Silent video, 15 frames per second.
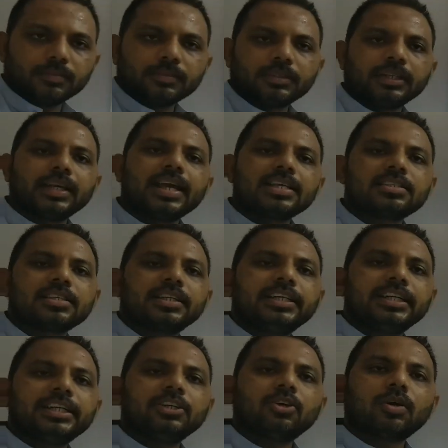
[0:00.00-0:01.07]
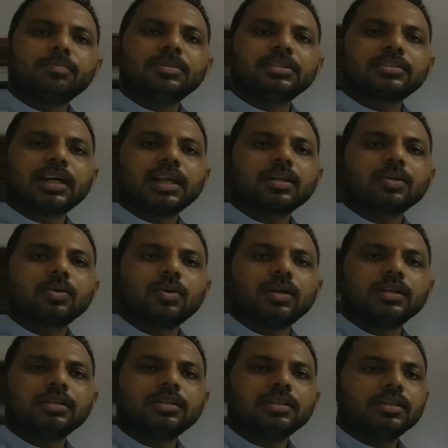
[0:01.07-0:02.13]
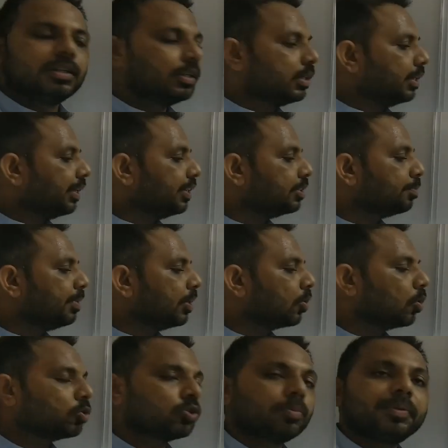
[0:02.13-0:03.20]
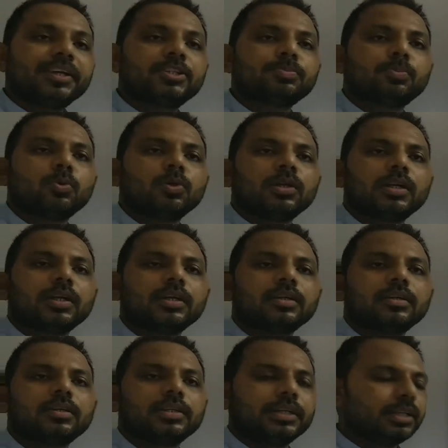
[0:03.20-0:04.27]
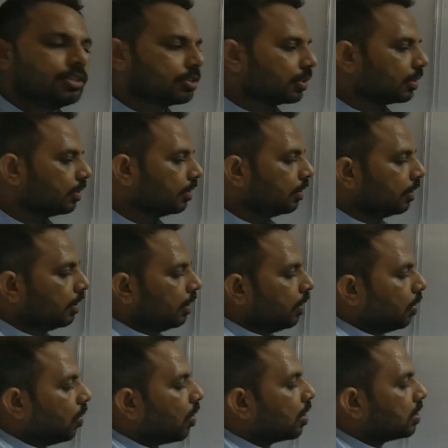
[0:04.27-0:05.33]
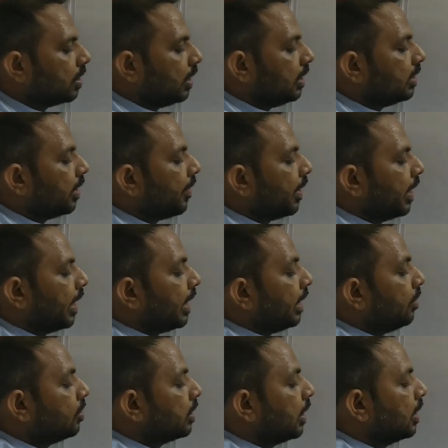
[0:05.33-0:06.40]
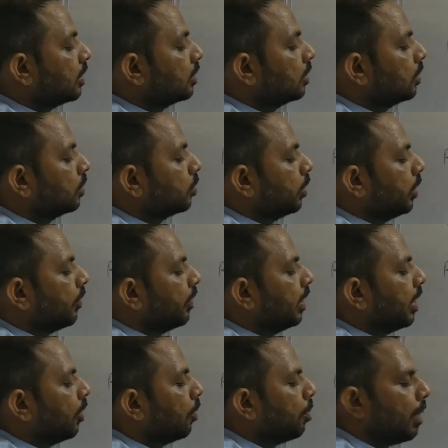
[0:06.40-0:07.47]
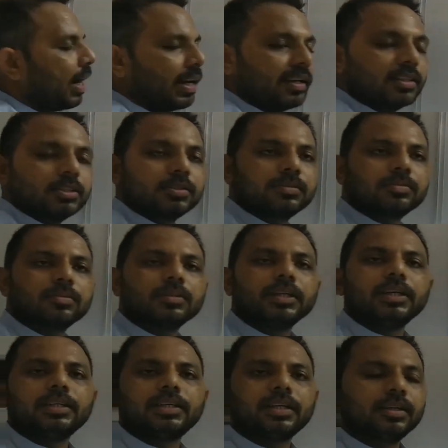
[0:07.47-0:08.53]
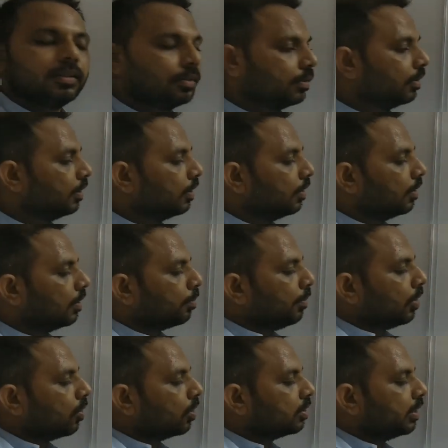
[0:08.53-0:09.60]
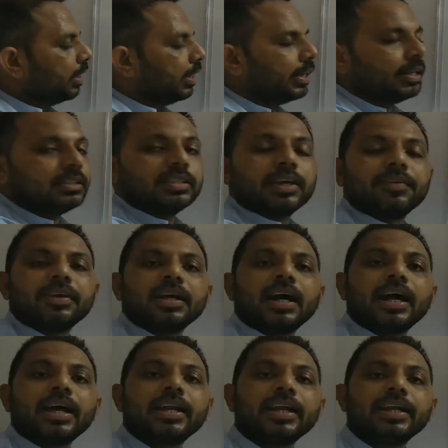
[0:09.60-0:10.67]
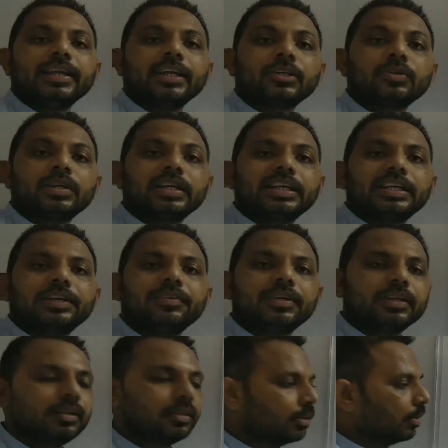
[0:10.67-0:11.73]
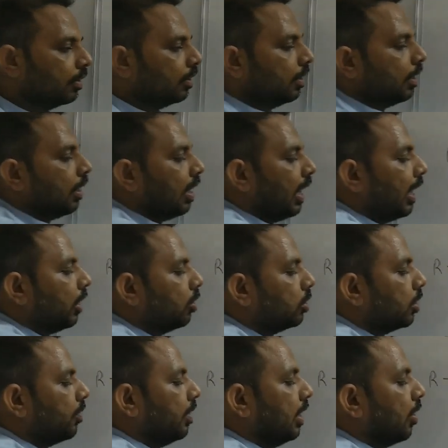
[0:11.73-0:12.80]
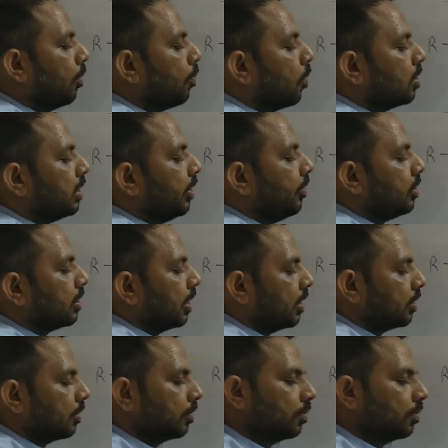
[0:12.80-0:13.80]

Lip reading: the acidity of this alcohol is because of its polar nature. Oxygen is having negative charge, so it will have minus delta. Because it is having higher electronegativity, hydrogen will have positive charge.